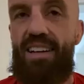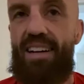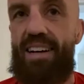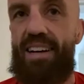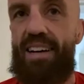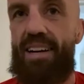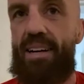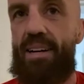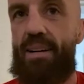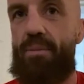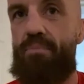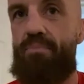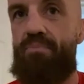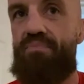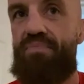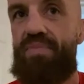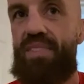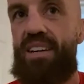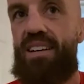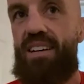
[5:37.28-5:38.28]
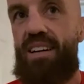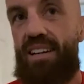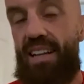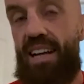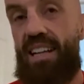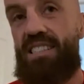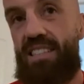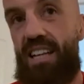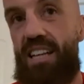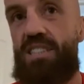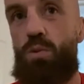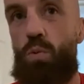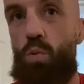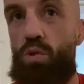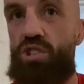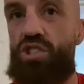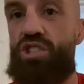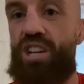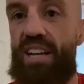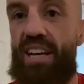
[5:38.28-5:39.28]
Um, yeah. And that's that's the
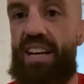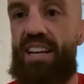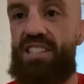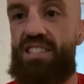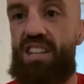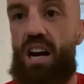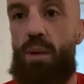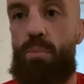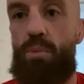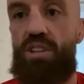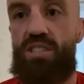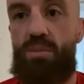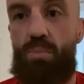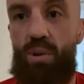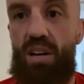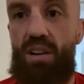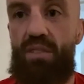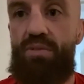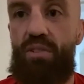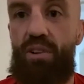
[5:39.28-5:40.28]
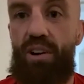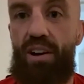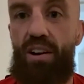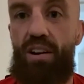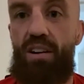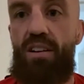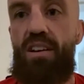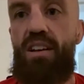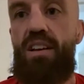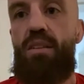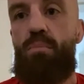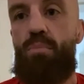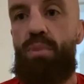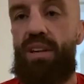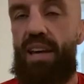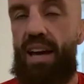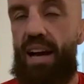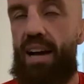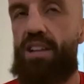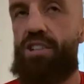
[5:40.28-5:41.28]
one chink in his armor. He's a brilliant fighter, but
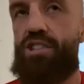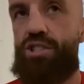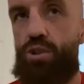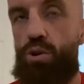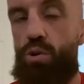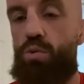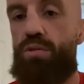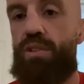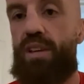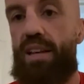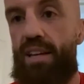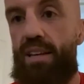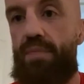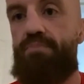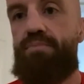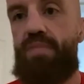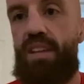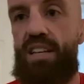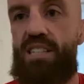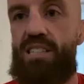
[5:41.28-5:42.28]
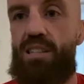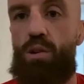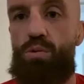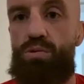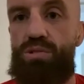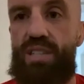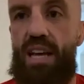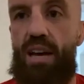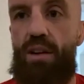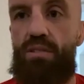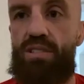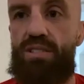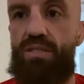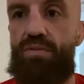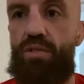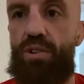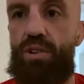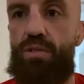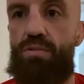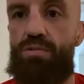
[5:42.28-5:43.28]
he has shown that he that he slows down as the
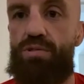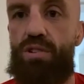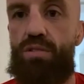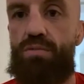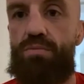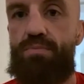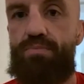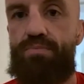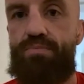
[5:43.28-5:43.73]
fight goes on.